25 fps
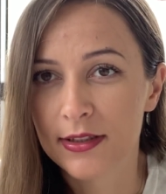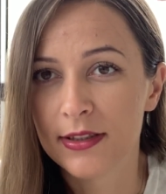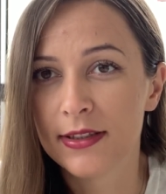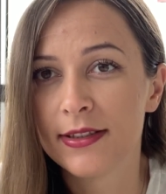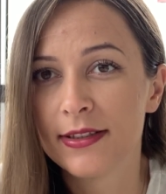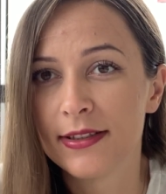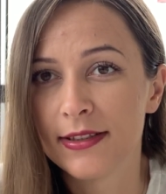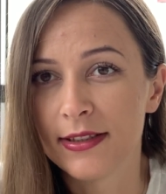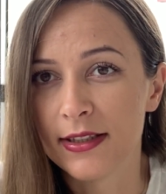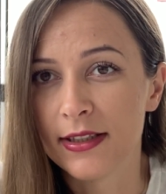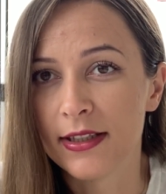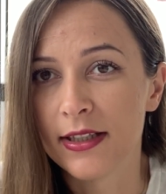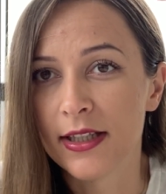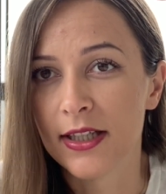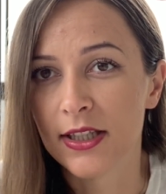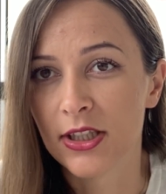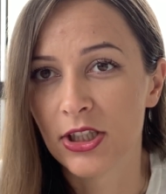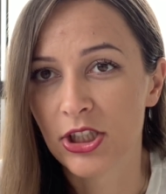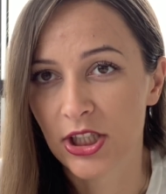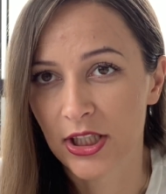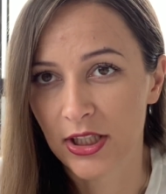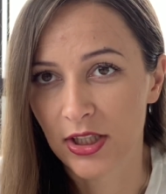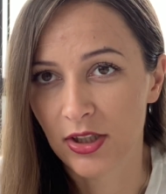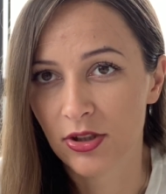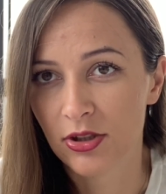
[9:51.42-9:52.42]
see a
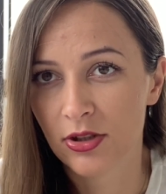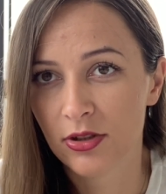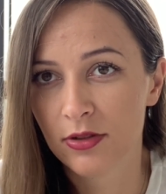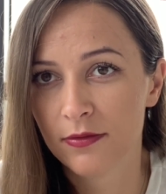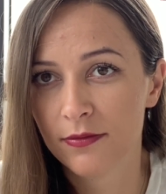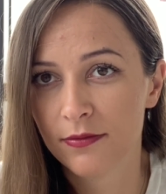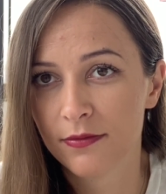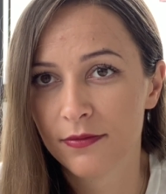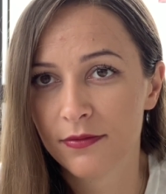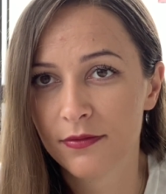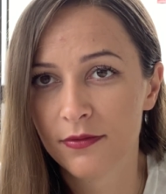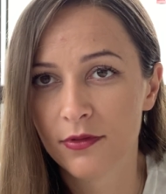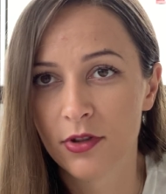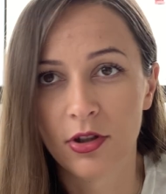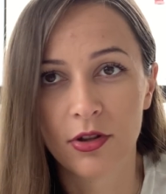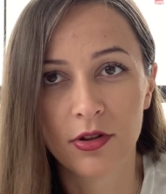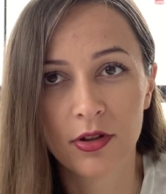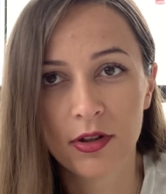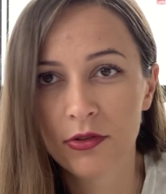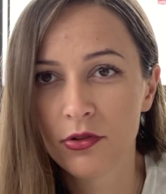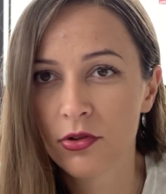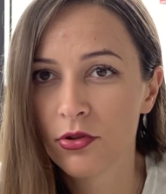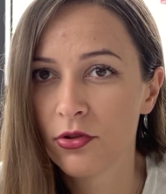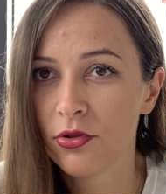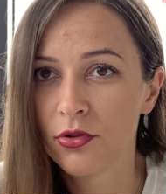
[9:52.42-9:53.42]
change. All you
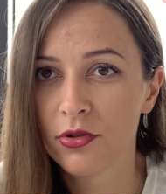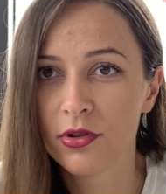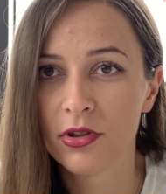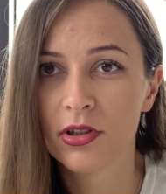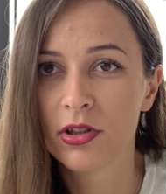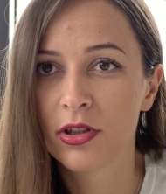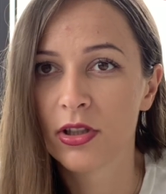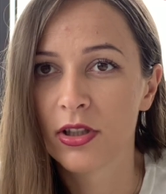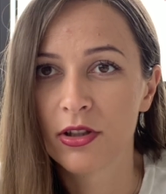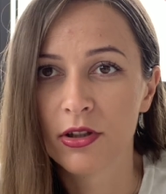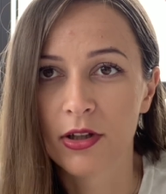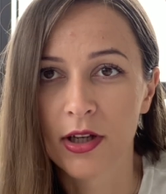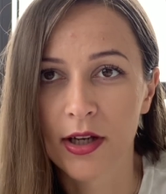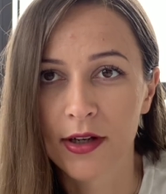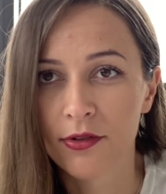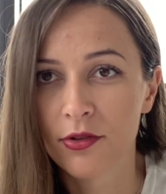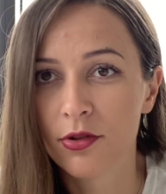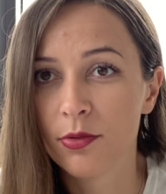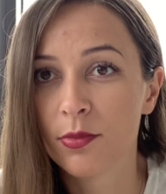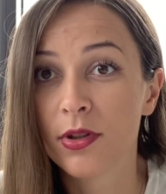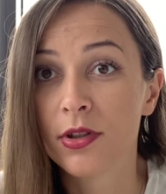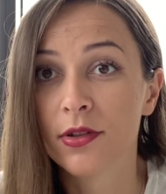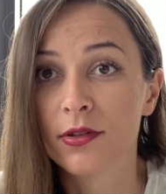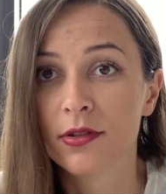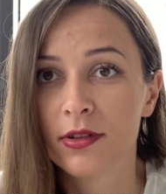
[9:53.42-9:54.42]
have to do is you have
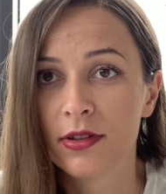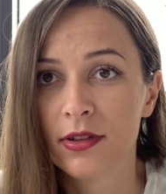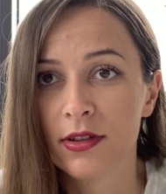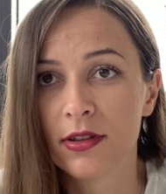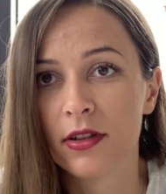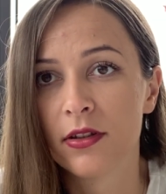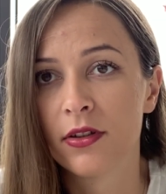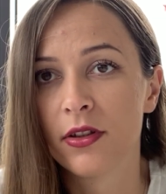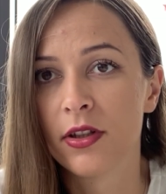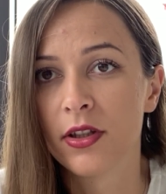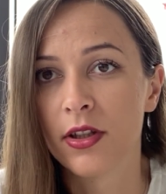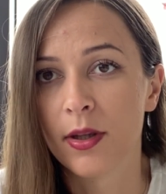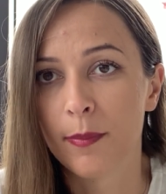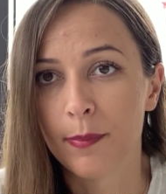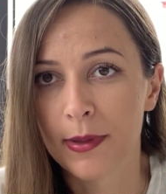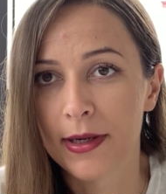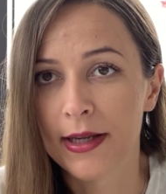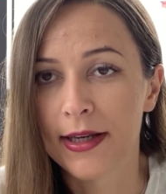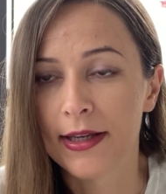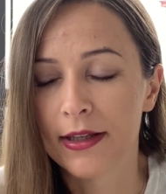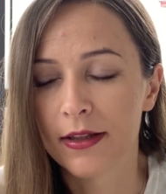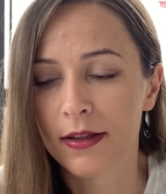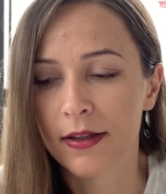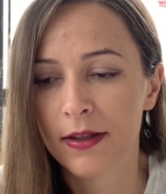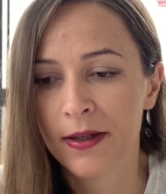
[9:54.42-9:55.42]
to be consistent and
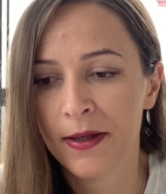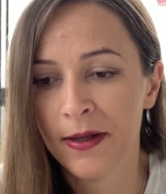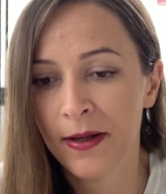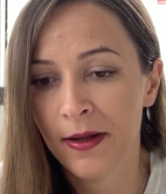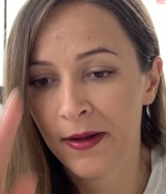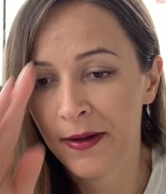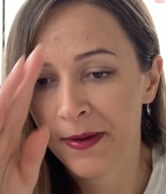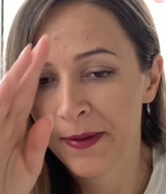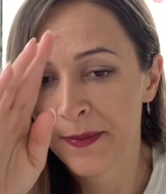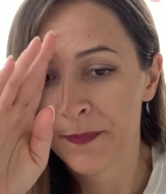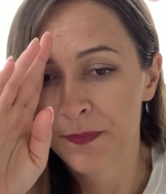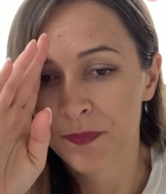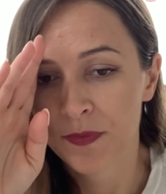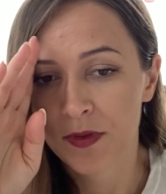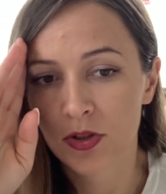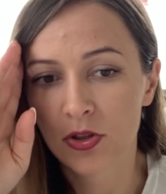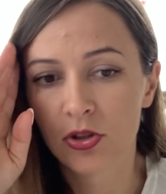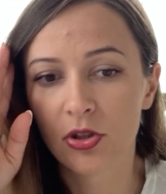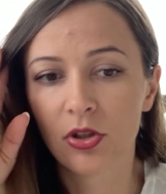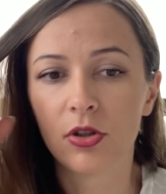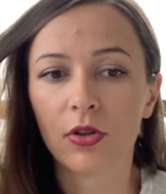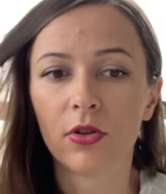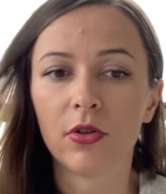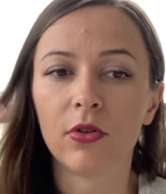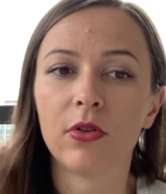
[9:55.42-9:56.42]
apply it.
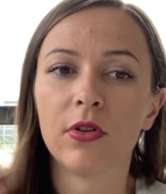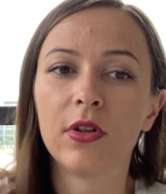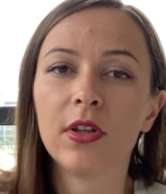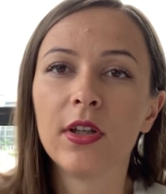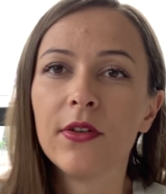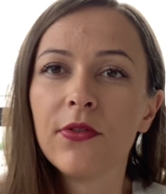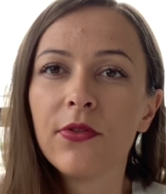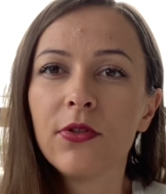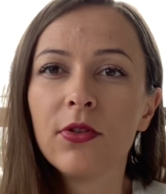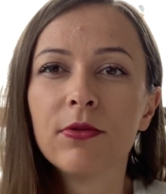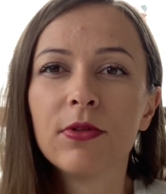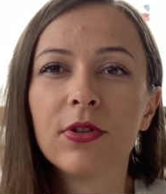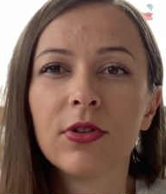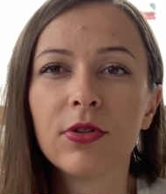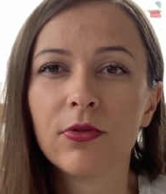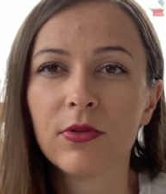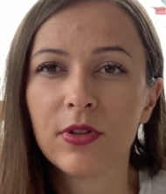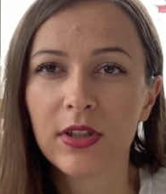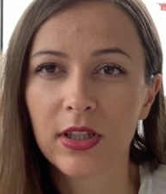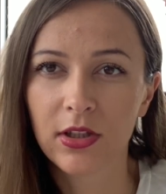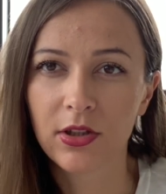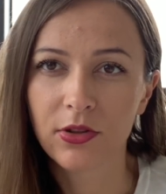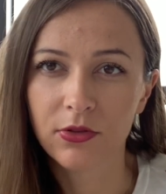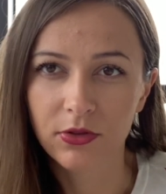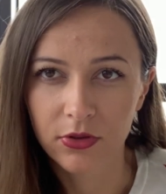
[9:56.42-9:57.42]
So if you want to
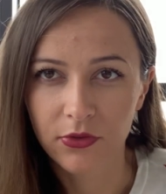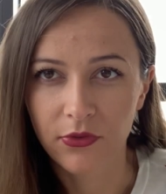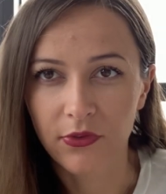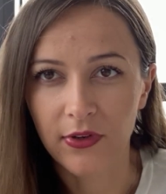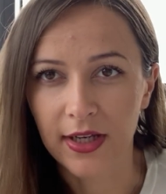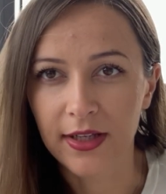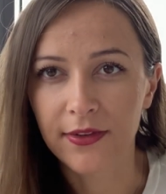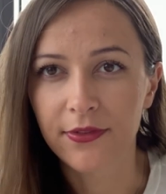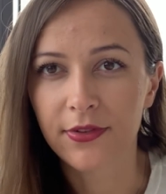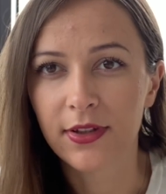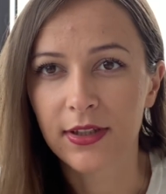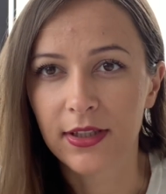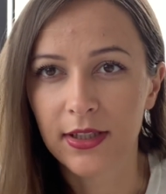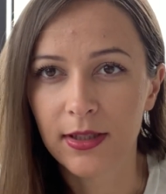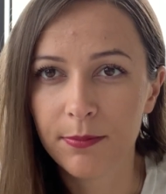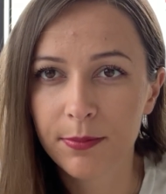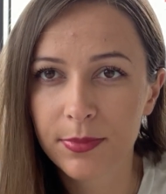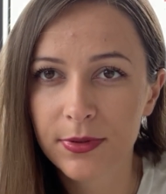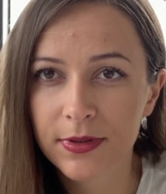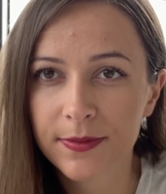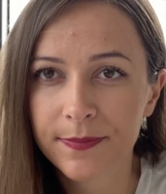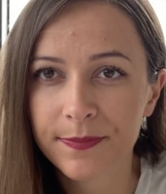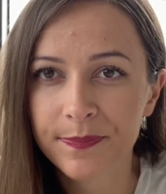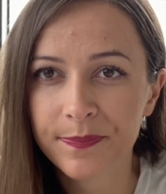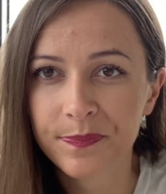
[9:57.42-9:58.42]
get those 5
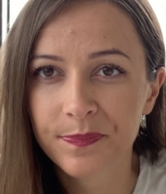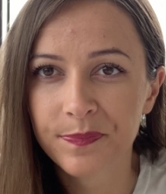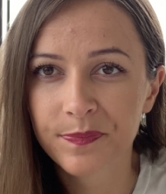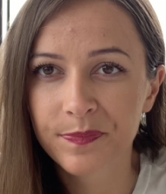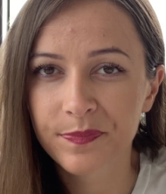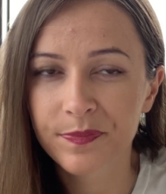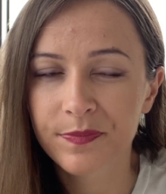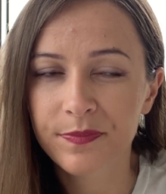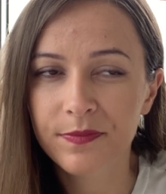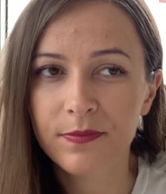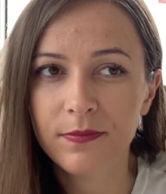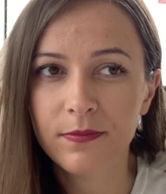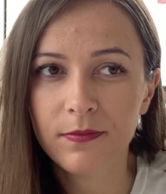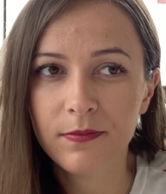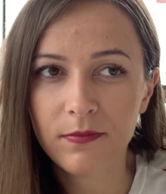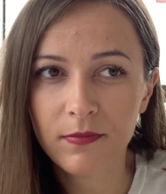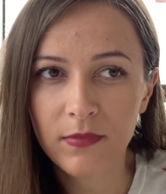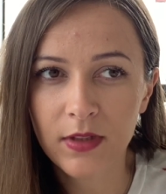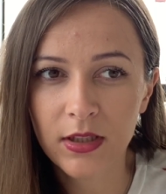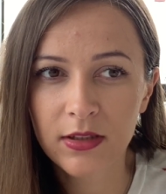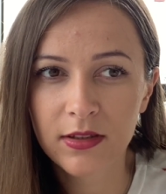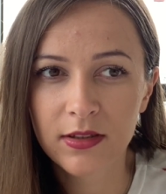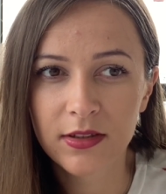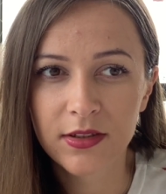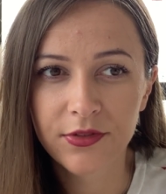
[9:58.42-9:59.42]
tips,
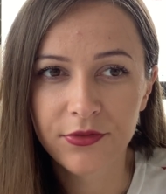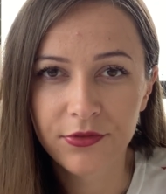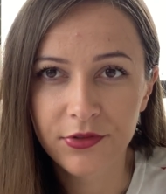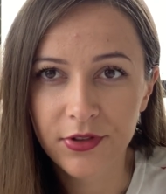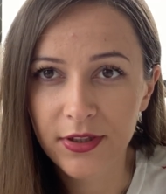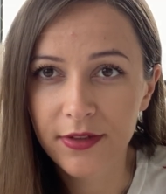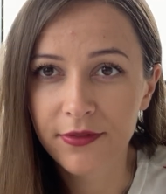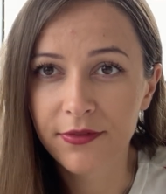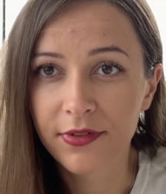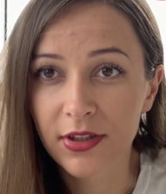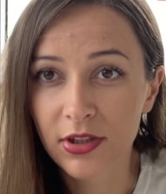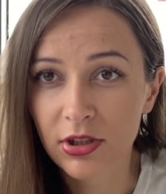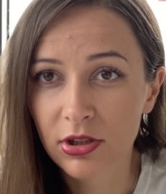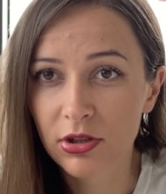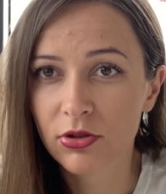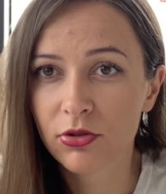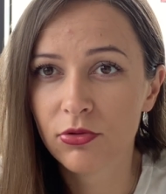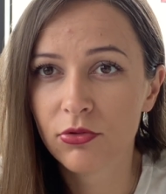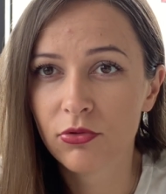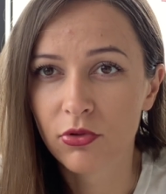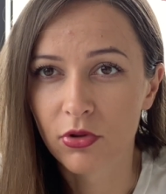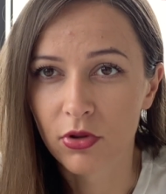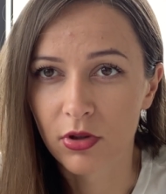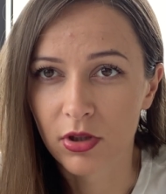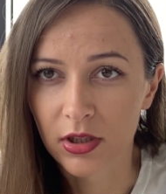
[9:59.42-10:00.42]
this free video
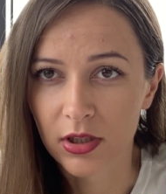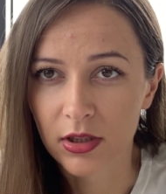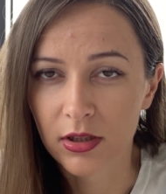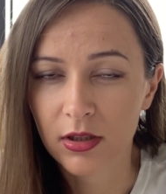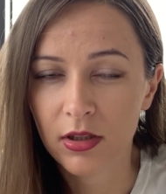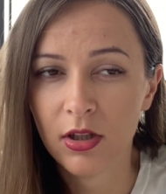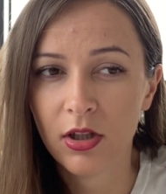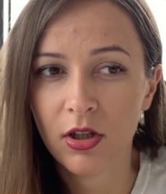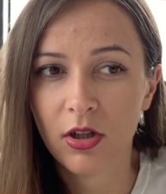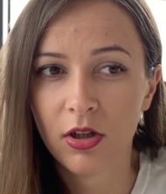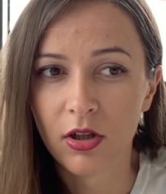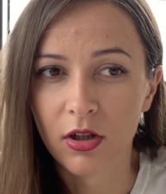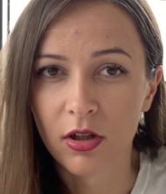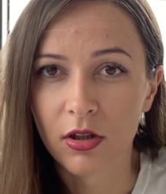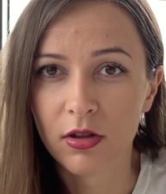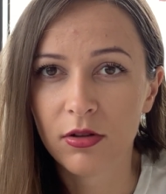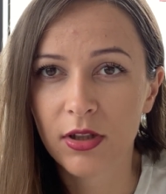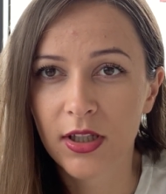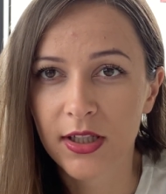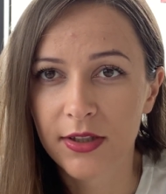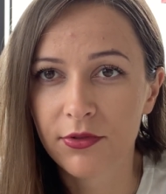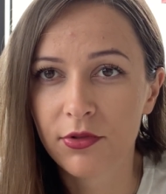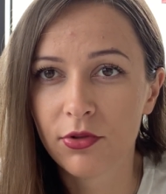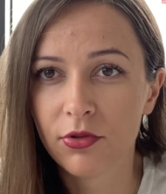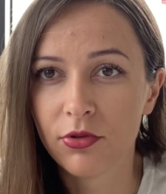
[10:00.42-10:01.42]
tutorial. All you
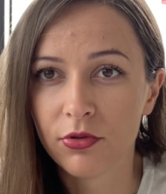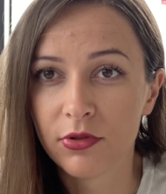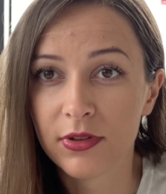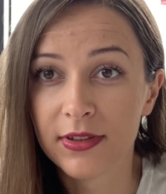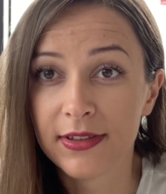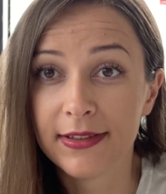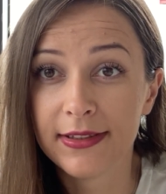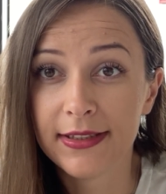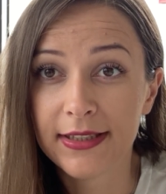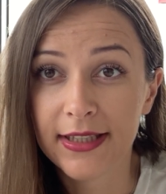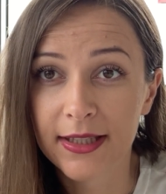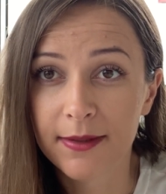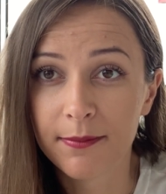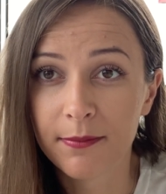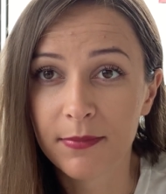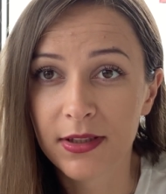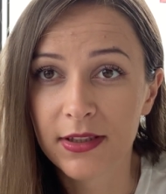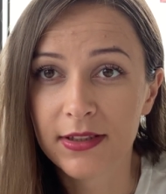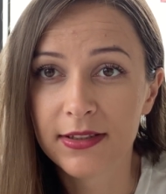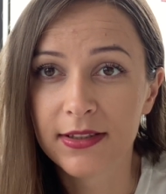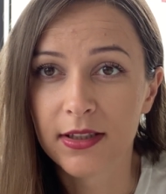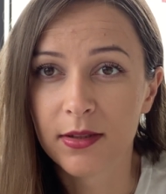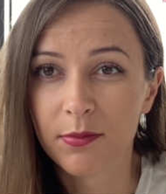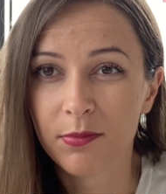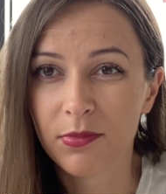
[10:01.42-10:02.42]
have to do is DM
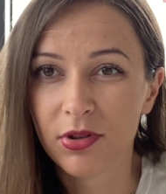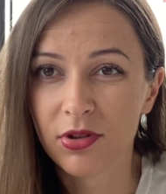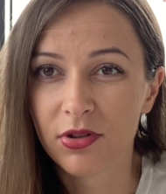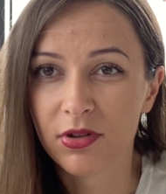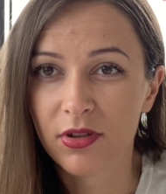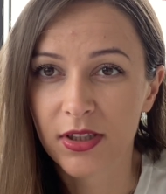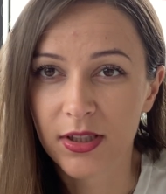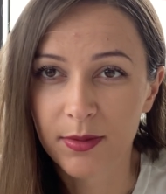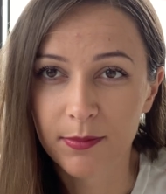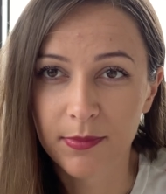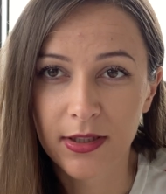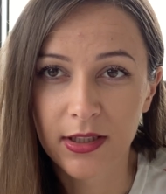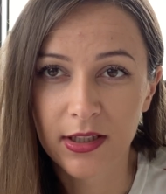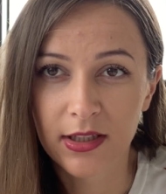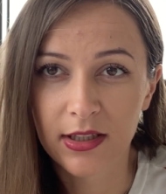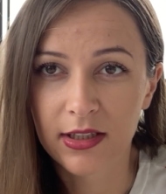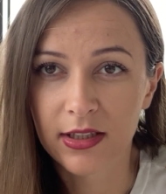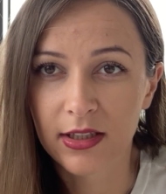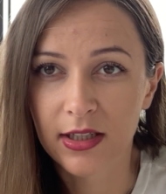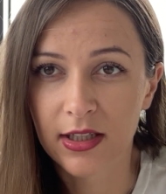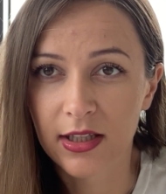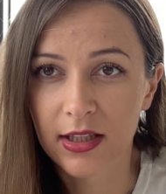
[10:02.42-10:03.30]
me, send me your email, and